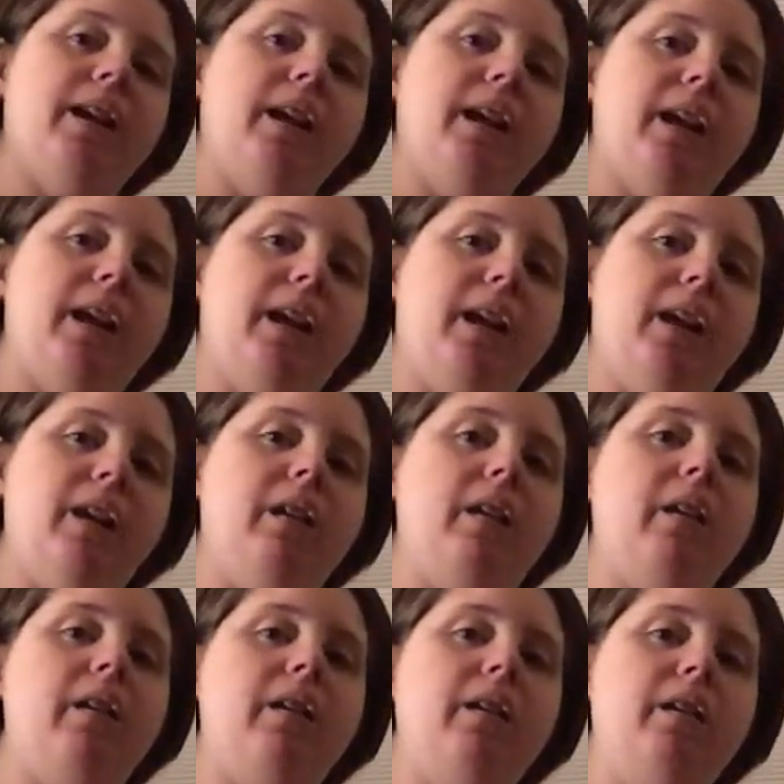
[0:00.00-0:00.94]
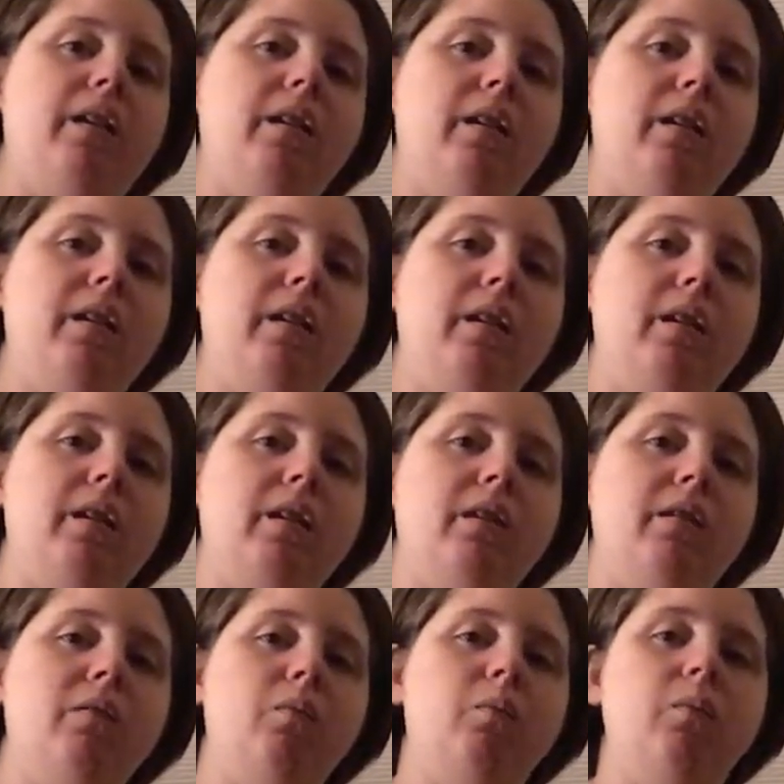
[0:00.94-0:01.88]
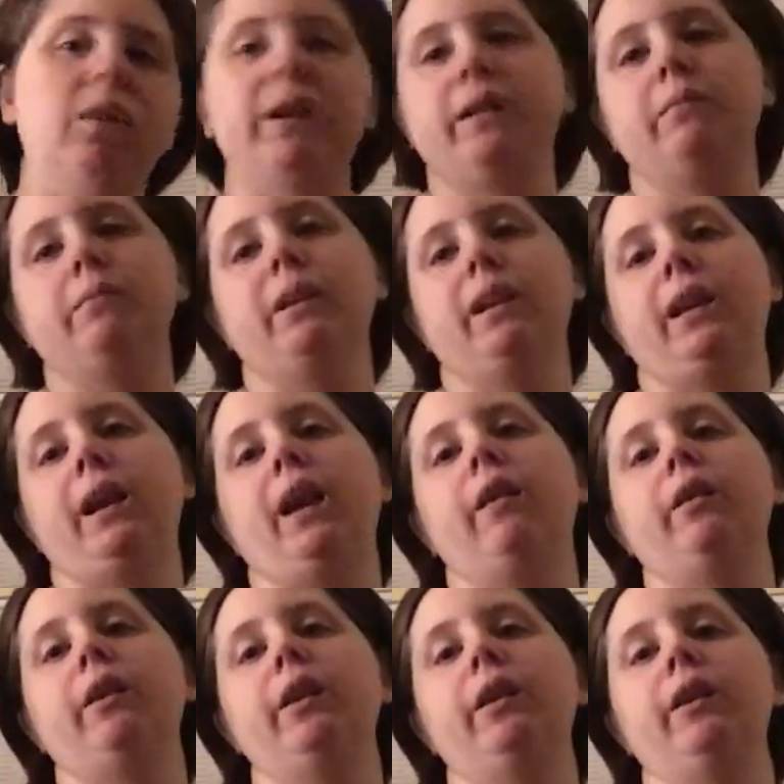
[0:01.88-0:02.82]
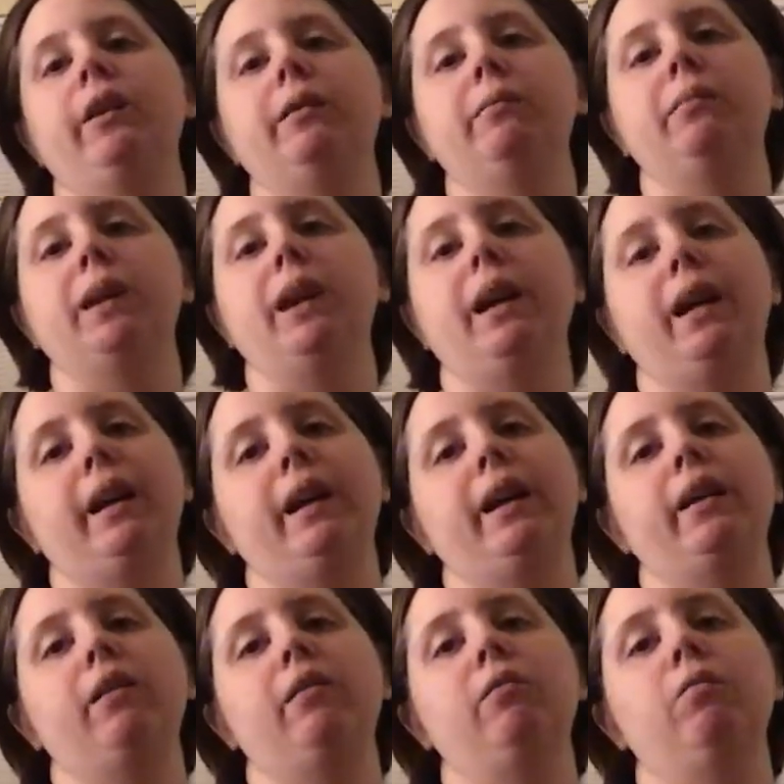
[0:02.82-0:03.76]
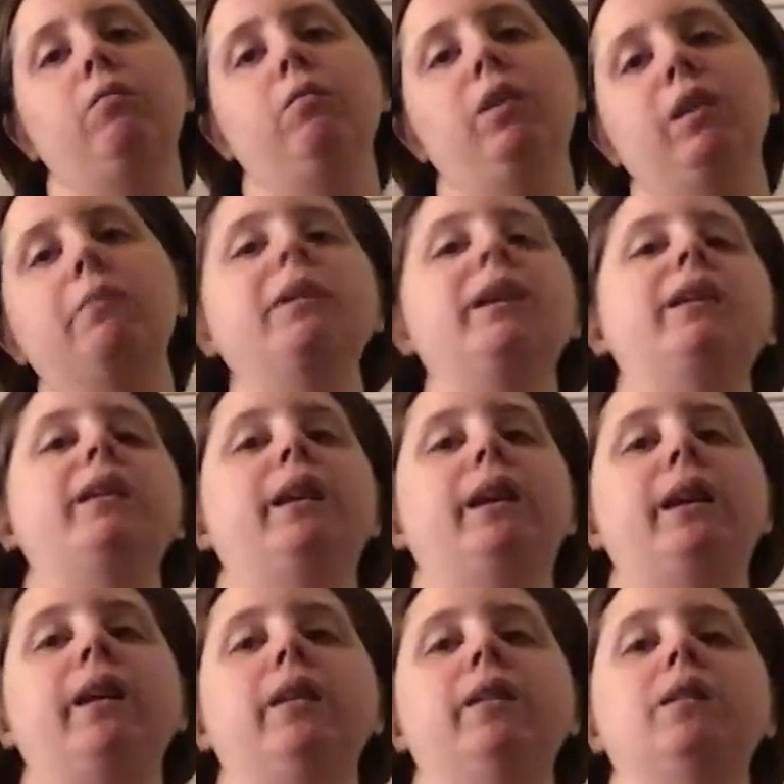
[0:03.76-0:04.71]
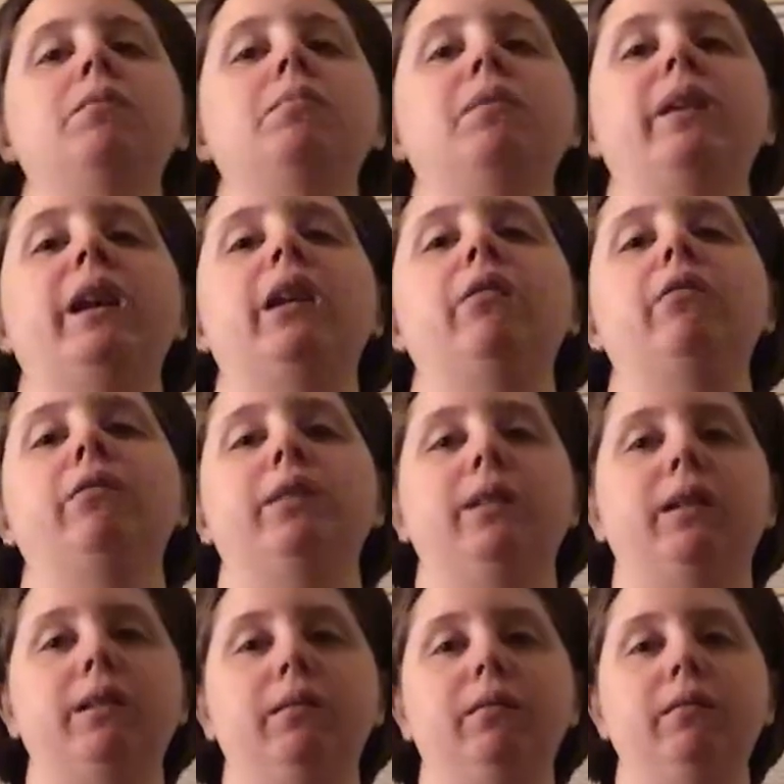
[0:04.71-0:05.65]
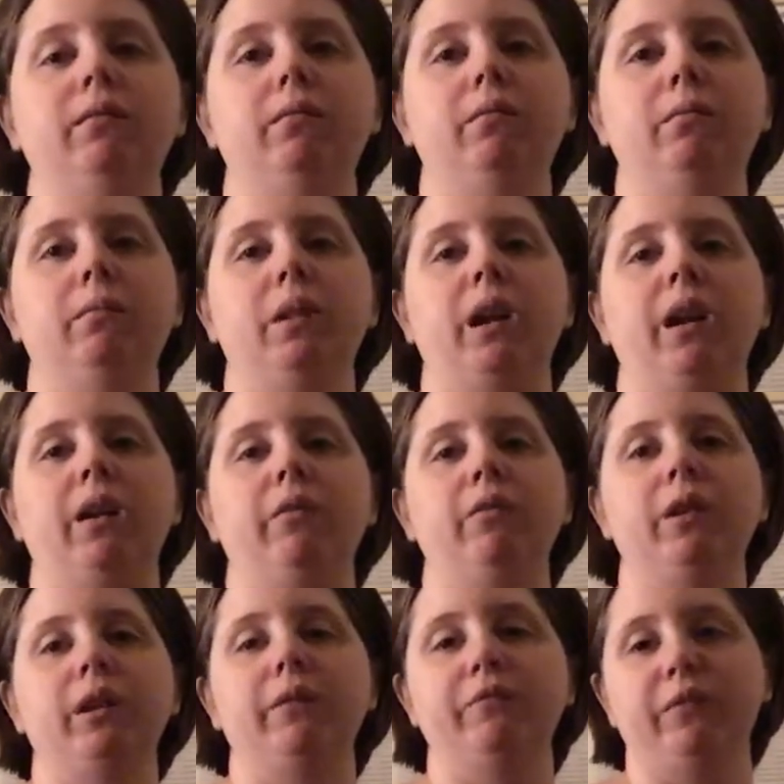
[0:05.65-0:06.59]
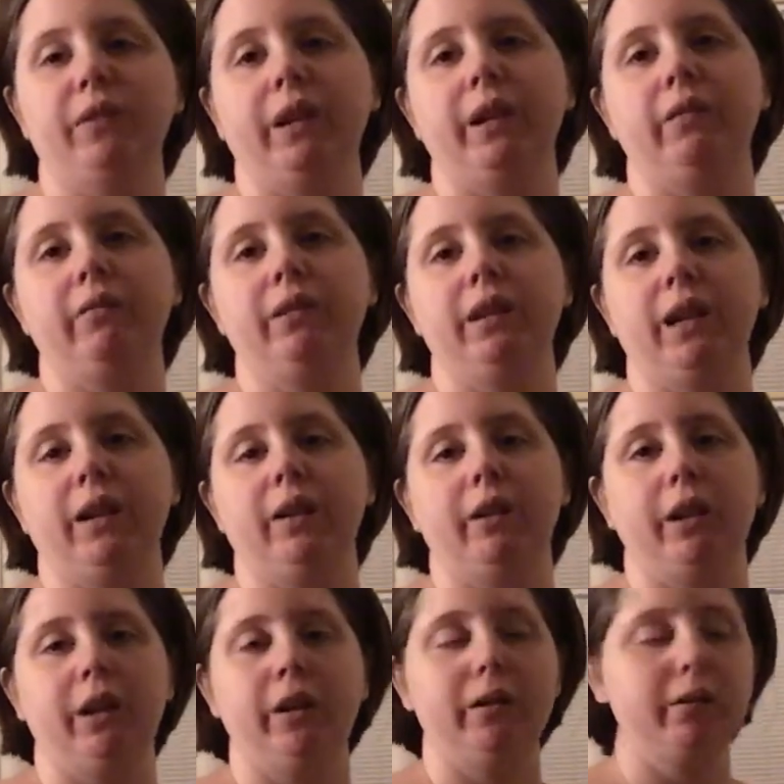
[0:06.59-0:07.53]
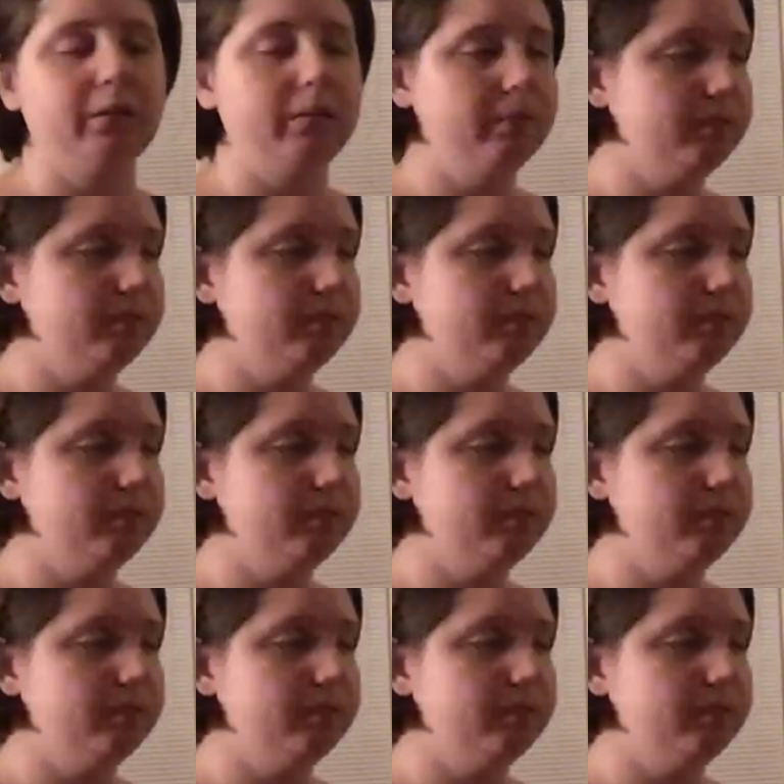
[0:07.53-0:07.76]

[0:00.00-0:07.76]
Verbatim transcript: a what's in my carry-on bag, what am I taking on the plane with, uh, when I'm flying with Darian.